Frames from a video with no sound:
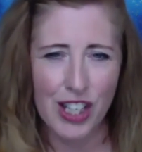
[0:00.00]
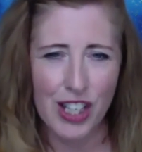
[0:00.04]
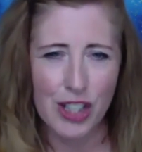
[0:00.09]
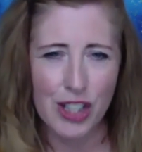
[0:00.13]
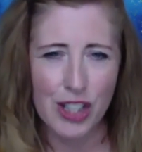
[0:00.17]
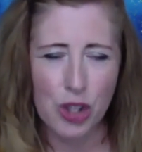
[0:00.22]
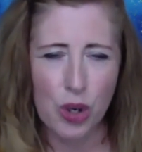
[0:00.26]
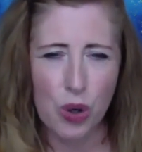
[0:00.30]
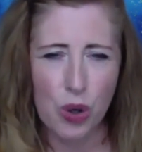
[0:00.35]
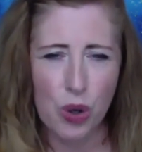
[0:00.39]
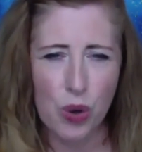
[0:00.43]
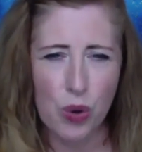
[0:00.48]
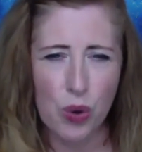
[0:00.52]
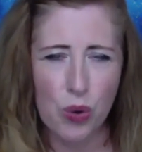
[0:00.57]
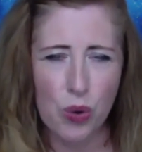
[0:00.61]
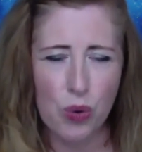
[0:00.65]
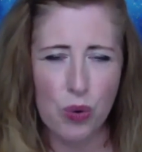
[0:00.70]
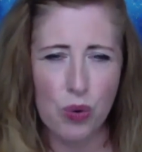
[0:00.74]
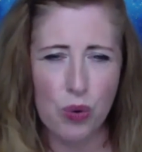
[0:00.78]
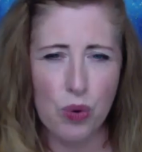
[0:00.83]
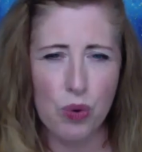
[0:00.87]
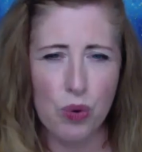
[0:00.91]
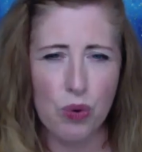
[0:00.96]
So
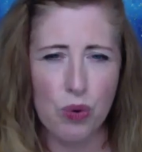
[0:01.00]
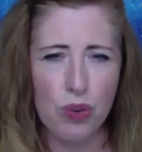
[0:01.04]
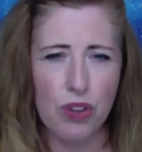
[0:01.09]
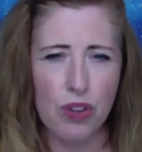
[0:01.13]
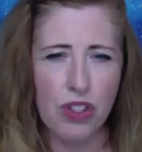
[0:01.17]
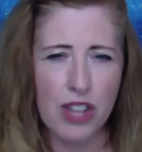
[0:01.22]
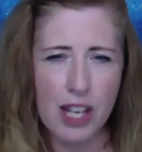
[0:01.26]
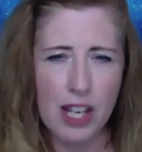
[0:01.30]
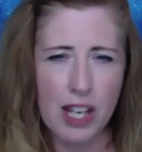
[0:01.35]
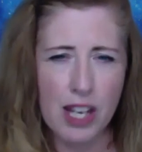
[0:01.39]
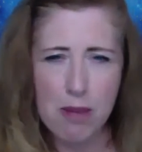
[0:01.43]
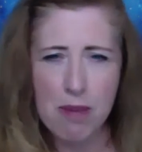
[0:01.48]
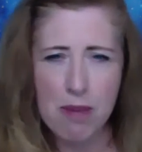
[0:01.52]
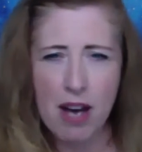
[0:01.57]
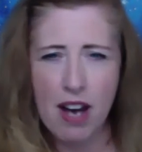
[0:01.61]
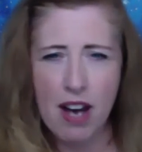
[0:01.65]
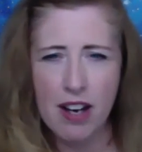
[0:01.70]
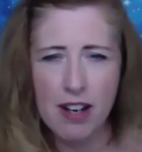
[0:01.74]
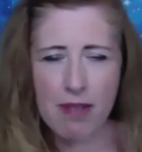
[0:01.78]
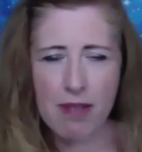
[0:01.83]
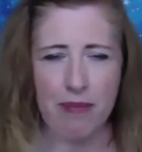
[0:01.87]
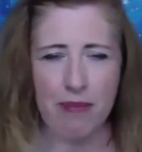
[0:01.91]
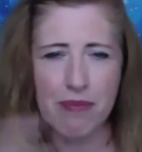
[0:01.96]
think about
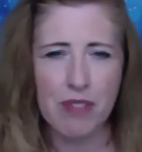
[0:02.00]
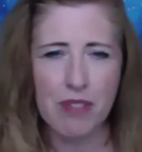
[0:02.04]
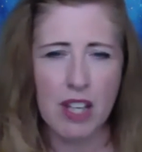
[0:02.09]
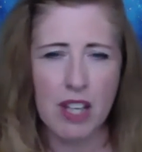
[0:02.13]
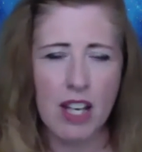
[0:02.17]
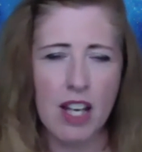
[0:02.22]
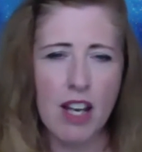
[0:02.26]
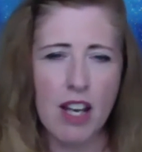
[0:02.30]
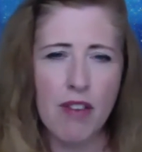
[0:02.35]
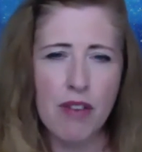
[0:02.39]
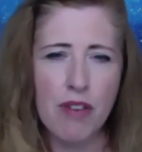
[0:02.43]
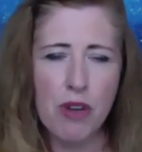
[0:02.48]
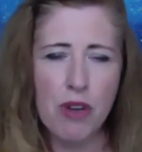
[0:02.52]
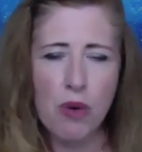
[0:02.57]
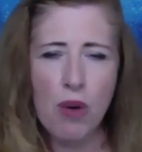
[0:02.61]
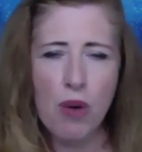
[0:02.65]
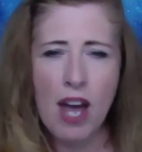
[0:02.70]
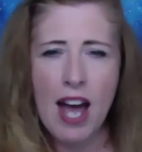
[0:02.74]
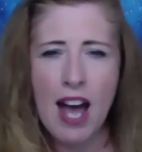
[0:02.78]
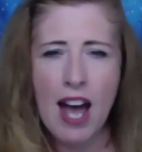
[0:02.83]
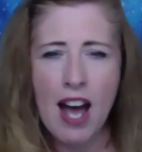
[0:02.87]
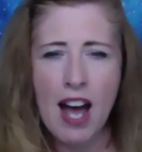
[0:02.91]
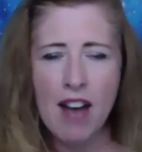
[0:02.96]
it. If you
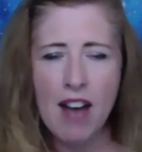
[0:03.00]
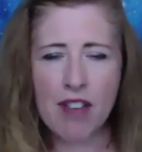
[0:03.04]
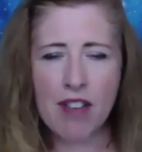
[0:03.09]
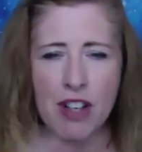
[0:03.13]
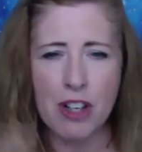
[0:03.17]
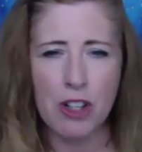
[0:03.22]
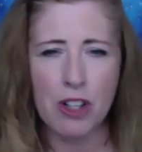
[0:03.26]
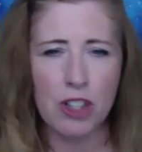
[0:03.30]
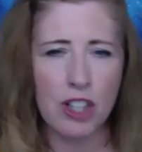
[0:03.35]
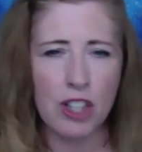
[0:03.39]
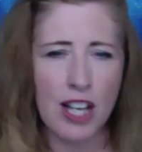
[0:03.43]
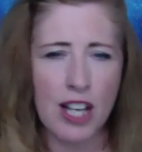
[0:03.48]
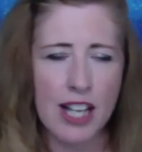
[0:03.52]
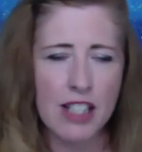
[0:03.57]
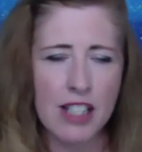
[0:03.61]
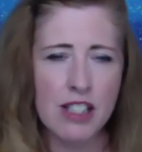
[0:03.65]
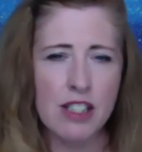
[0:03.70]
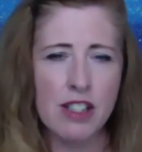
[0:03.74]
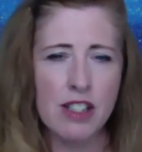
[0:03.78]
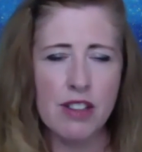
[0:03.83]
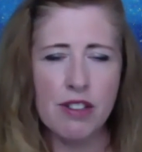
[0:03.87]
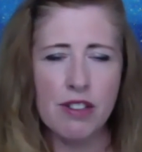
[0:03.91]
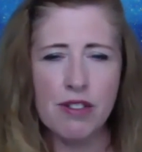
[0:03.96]
have a
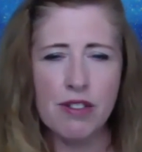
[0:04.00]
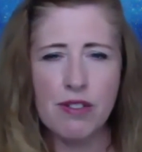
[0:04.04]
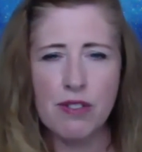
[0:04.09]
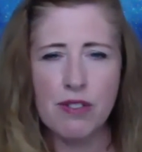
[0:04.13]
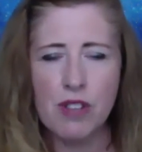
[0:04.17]
collective